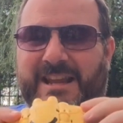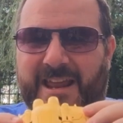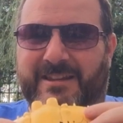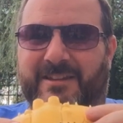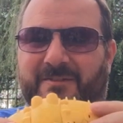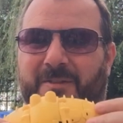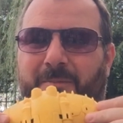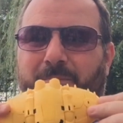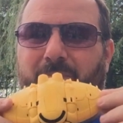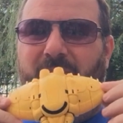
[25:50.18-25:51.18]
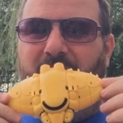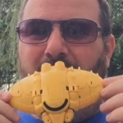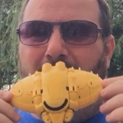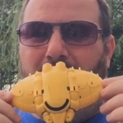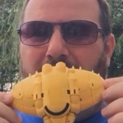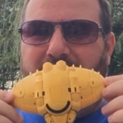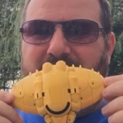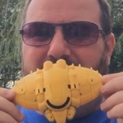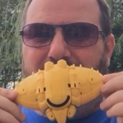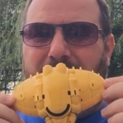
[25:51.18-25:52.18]
tenner for a
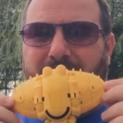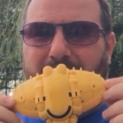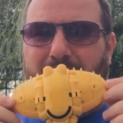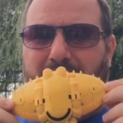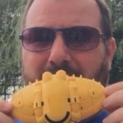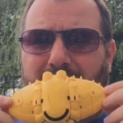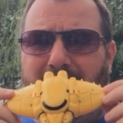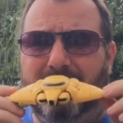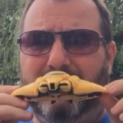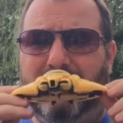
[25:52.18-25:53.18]
boxed 3p